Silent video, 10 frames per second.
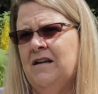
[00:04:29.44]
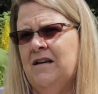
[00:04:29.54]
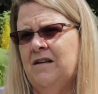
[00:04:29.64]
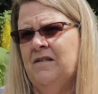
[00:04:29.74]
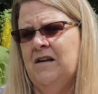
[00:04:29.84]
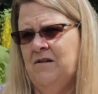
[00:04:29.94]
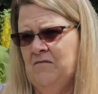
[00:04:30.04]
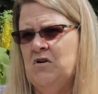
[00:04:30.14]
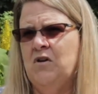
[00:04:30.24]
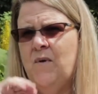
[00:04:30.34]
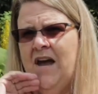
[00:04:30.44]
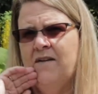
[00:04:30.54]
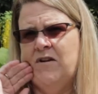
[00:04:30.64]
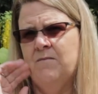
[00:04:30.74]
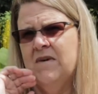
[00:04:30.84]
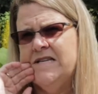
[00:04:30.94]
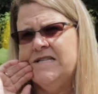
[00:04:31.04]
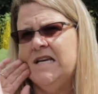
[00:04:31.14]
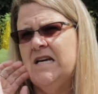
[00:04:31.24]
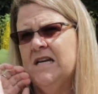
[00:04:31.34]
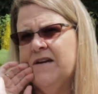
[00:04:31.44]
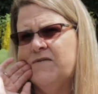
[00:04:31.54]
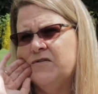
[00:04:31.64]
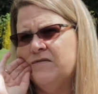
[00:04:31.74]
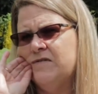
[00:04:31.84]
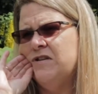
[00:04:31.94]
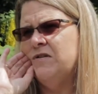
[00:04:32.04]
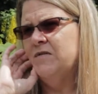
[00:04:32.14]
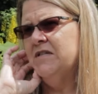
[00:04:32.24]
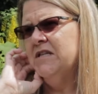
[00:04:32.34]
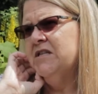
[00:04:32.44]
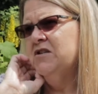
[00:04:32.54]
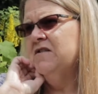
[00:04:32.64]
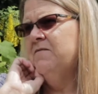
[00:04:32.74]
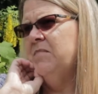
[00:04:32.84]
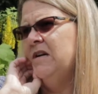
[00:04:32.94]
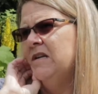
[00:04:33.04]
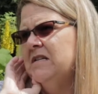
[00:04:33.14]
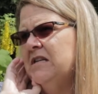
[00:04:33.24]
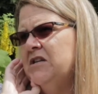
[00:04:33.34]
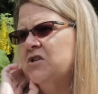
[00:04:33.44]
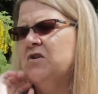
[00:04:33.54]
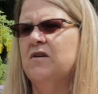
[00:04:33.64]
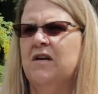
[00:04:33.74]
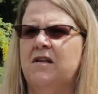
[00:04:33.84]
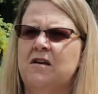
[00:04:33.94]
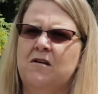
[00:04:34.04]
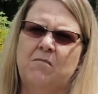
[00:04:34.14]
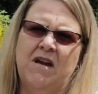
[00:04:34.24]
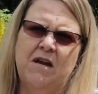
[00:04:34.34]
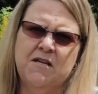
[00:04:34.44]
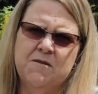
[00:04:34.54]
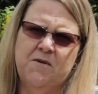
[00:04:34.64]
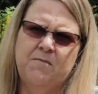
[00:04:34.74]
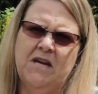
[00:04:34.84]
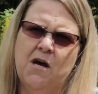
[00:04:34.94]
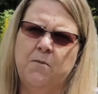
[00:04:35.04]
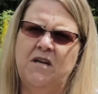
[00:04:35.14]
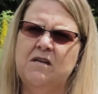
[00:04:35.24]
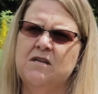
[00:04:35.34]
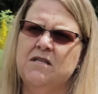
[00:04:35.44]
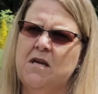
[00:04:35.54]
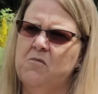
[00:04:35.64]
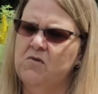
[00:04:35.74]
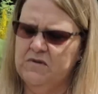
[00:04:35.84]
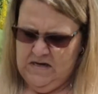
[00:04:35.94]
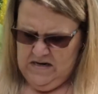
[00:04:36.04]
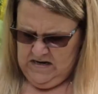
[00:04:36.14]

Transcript: then, having my son after, 6 years of being a teacher, and then my husband becoming disabled.